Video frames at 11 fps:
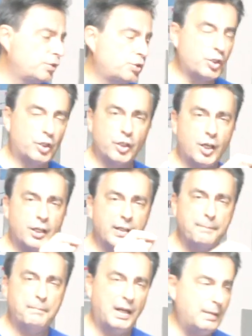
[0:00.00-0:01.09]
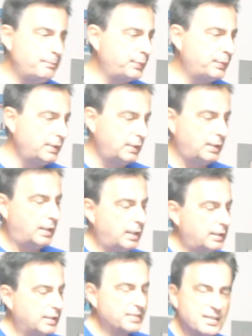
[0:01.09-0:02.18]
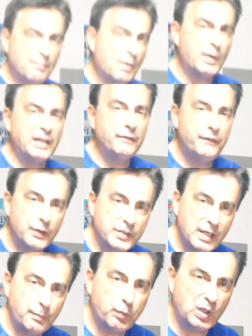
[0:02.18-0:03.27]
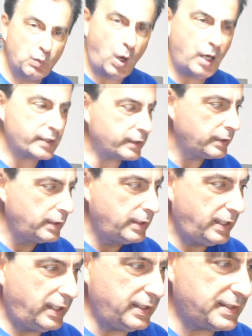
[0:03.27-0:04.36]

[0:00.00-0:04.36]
turn on a pump. The submarine fills up with water and it